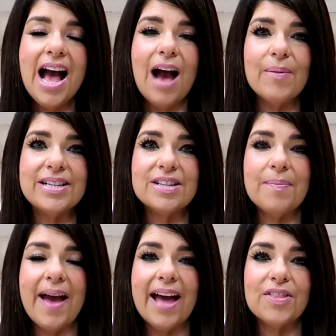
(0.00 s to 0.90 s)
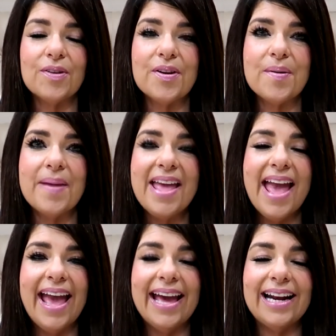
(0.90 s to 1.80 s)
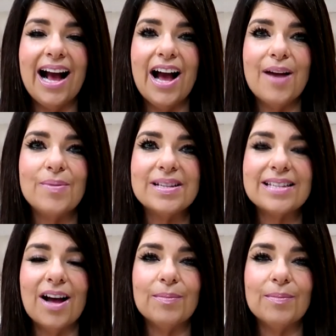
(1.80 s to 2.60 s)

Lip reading: I went to the bathroom and I was